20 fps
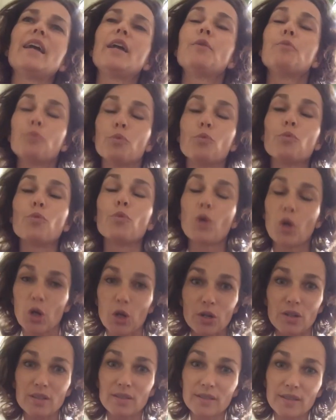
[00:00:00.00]
It
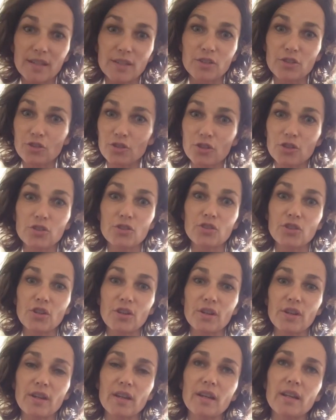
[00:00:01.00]
works.
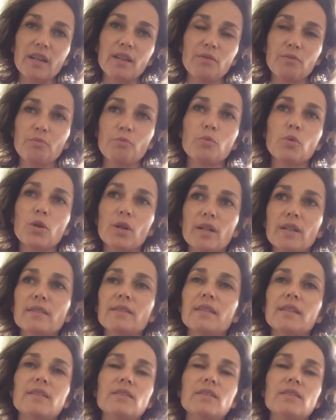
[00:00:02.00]
It works.